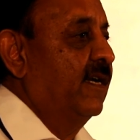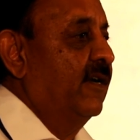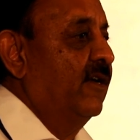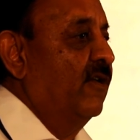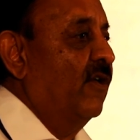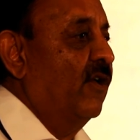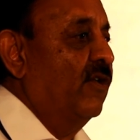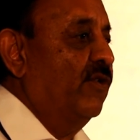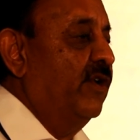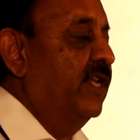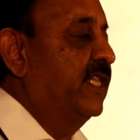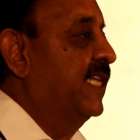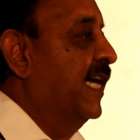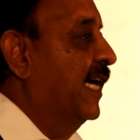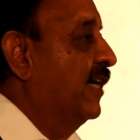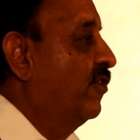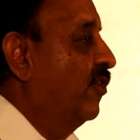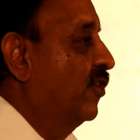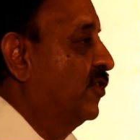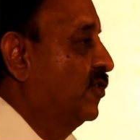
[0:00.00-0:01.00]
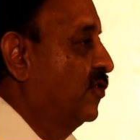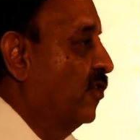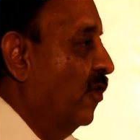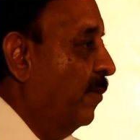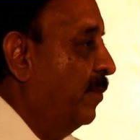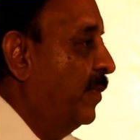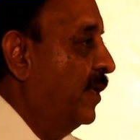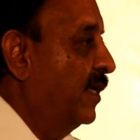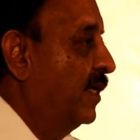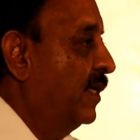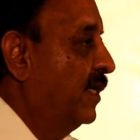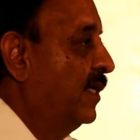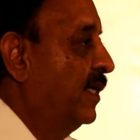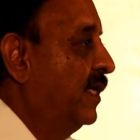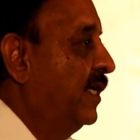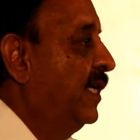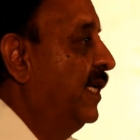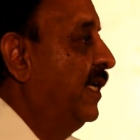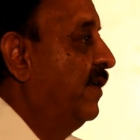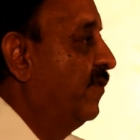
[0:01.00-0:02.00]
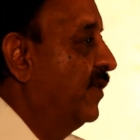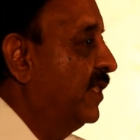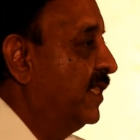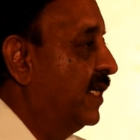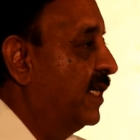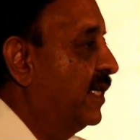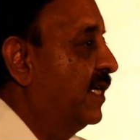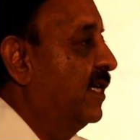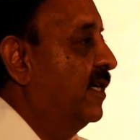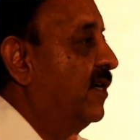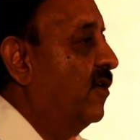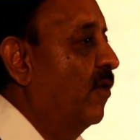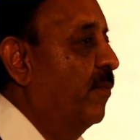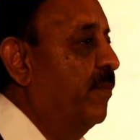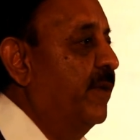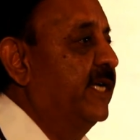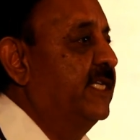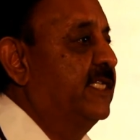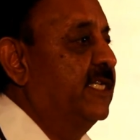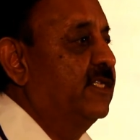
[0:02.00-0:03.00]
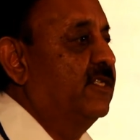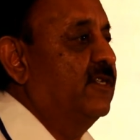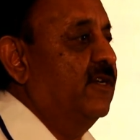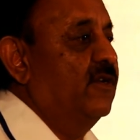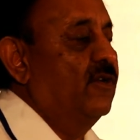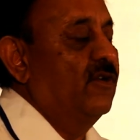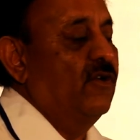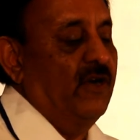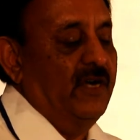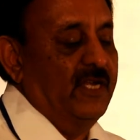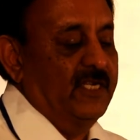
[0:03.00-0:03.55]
Not only that got stopped, even the operations got